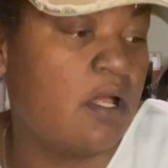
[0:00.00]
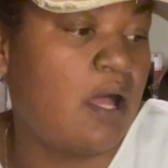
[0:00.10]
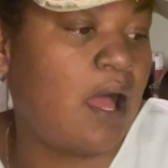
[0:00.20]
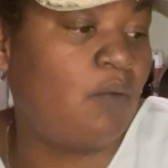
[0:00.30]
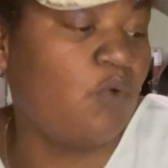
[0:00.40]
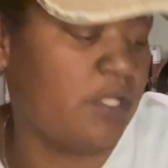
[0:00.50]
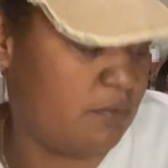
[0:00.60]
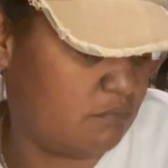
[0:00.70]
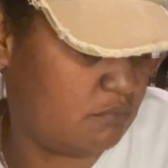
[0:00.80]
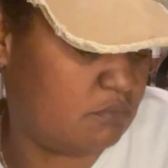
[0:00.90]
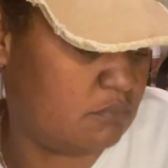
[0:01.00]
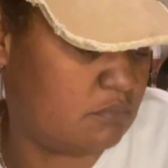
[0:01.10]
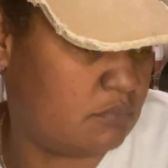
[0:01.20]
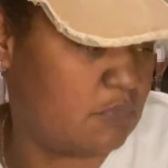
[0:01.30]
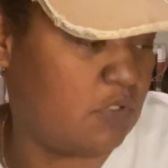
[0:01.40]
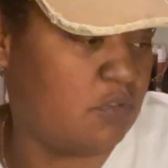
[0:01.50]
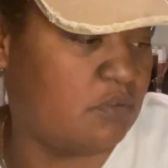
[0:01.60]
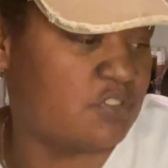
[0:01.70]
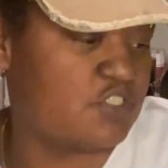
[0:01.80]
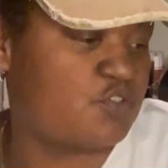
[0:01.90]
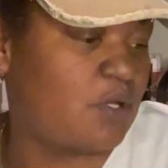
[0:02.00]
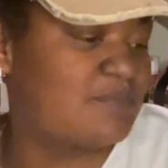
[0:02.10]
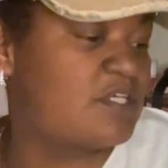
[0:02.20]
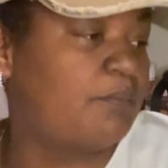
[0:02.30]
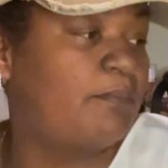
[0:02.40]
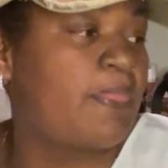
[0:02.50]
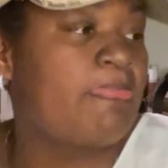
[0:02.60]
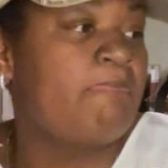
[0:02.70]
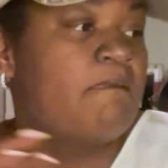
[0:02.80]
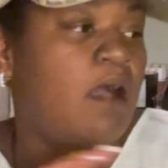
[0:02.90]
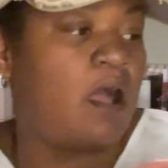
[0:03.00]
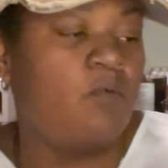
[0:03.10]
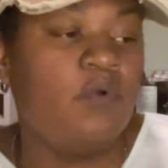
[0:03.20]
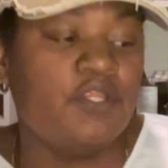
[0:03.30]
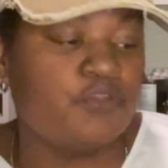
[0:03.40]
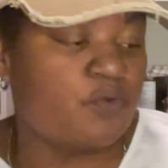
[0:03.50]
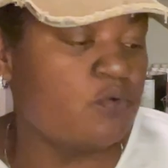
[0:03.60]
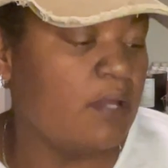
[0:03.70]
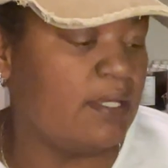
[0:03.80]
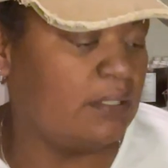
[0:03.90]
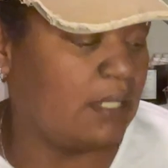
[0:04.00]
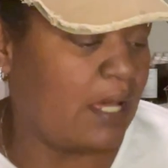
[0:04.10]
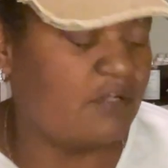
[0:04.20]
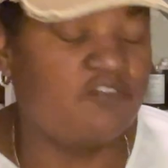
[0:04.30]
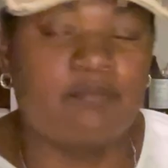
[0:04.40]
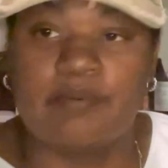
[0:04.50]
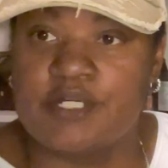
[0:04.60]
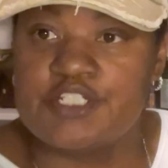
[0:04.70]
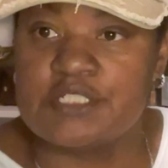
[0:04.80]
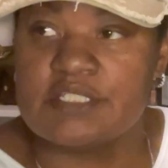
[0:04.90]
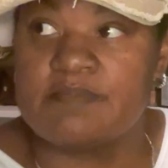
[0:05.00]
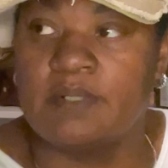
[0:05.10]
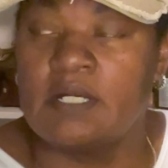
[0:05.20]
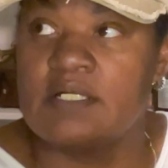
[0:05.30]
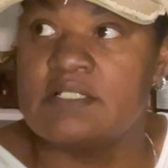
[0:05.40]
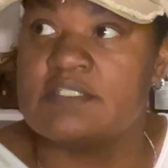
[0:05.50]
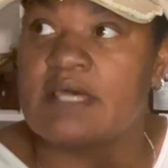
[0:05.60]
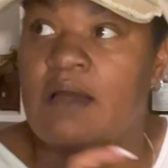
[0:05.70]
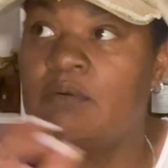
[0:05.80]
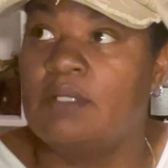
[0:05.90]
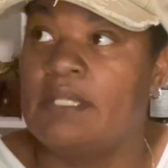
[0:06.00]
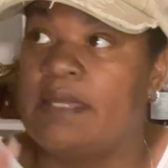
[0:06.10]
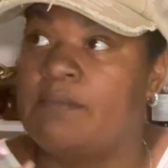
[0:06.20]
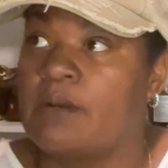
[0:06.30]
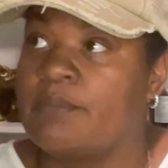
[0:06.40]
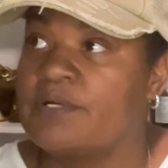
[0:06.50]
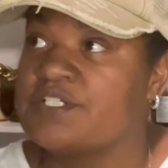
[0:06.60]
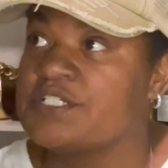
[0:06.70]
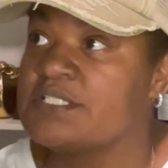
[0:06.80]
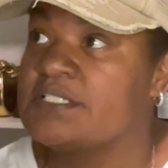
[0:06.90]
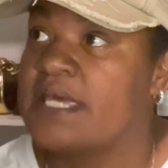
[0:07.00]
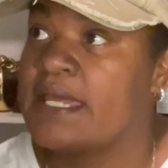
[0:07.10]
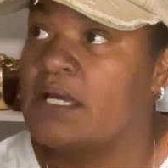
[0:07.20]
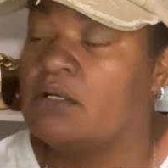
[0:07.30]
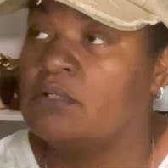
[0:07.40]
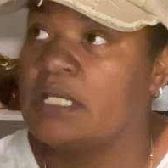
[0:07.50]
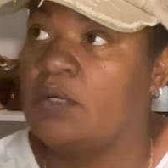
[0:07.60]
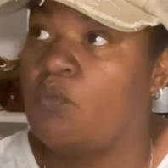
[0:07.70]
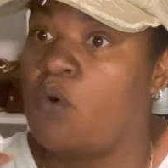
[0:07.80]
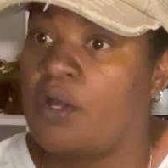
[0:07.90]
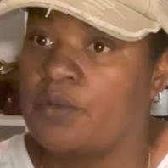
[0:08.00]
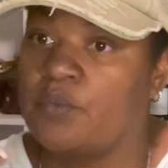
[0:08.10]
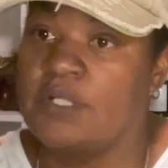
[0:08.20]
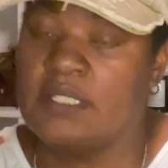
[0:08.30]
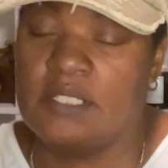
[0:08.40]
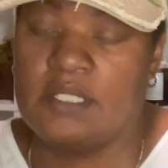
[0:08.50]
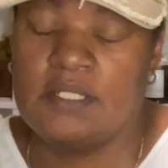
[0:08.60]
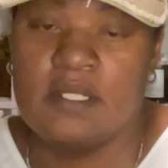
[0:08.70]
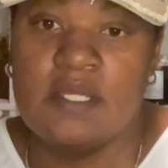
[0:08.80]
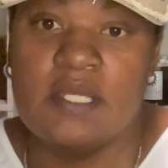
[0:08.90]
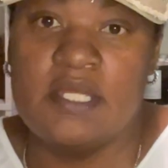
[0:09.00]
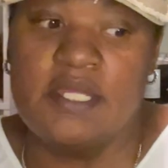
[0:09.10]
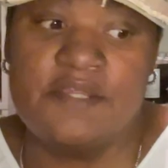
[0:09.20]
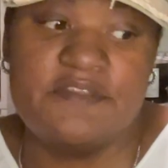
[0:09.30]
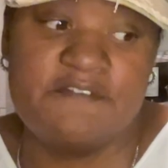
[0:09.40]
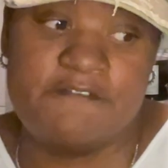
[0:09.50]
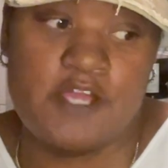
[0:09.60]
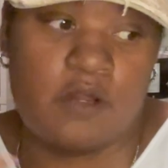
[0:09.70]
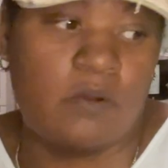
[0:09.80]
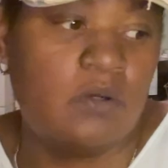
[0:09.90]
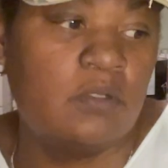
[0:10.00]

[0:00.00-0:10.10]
I went. I just dropped some. I went through a lot of brushes because I would lay my brushes down and water would get in the ferrule.